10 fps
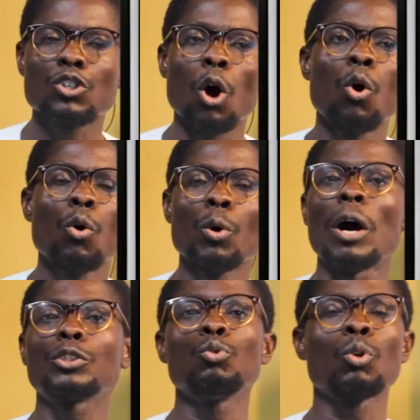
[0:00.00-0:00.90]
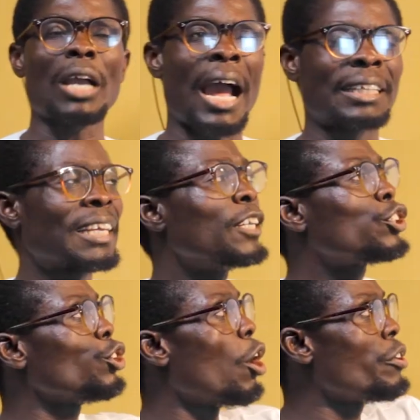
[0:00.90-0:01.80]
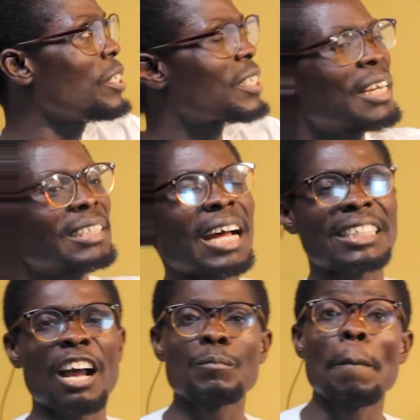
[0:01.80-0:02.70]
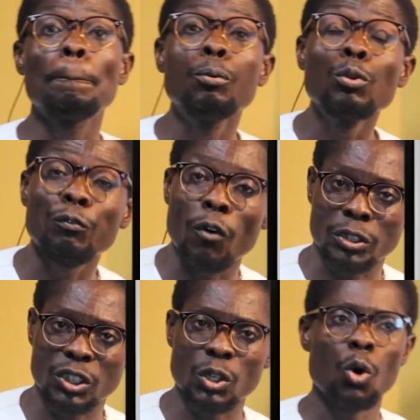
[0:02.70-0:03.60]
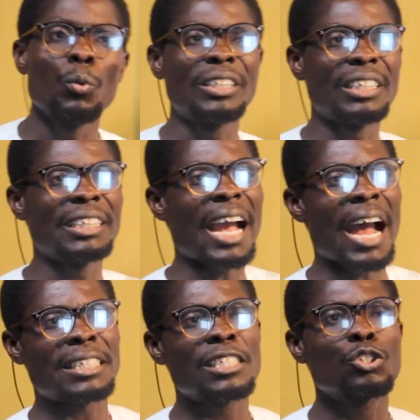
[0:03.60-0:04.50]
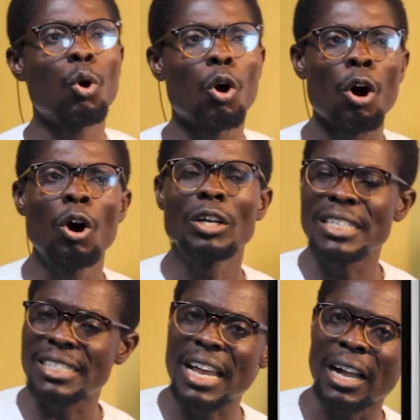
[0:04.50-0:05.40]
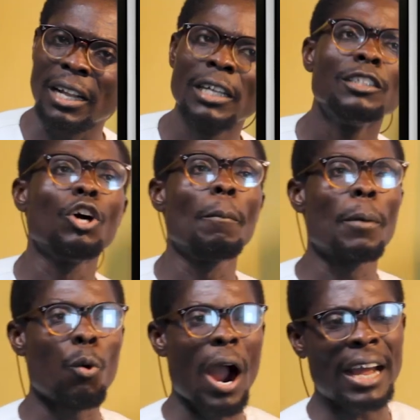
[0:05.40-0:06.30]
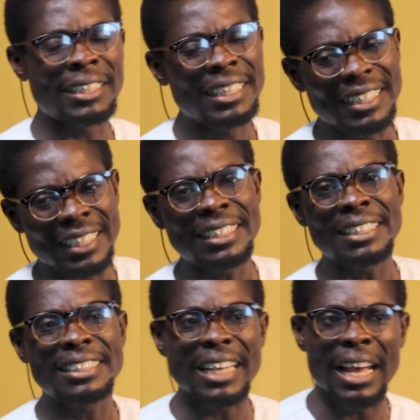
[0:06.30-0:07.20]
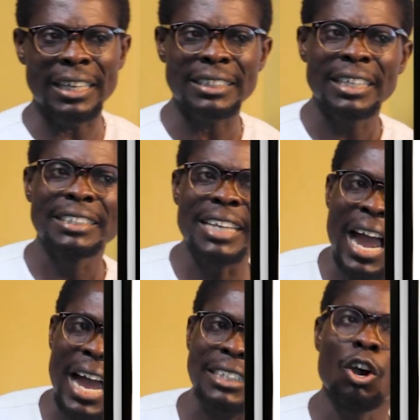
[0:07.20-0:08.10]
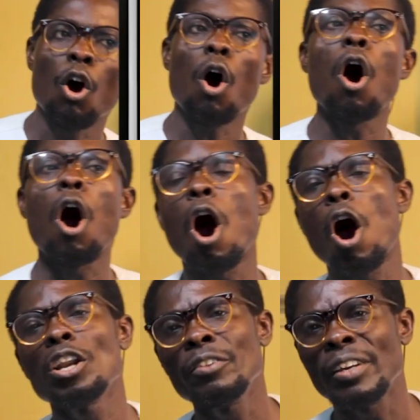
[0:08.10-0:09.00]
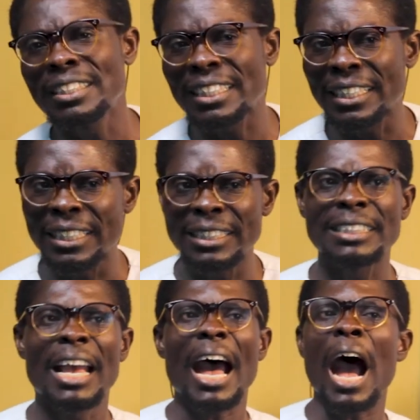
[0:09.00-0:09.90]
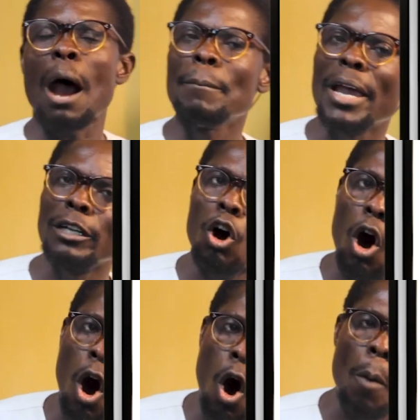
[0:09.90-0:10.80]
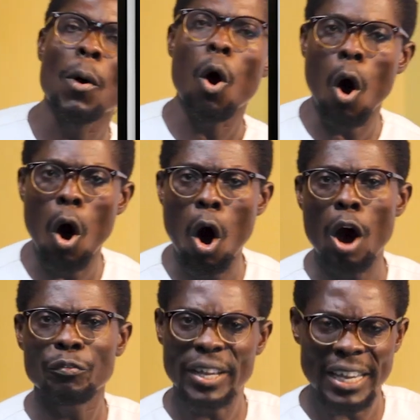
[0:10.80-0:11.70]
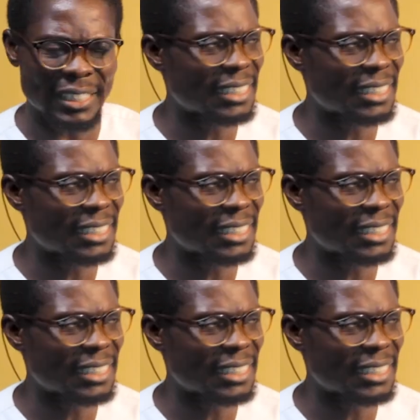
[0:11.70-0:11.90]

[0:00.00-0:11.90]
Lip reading: So, we want to look at theories that have been put forth with regards to the cell. Number one, it is said that all living things are made up of a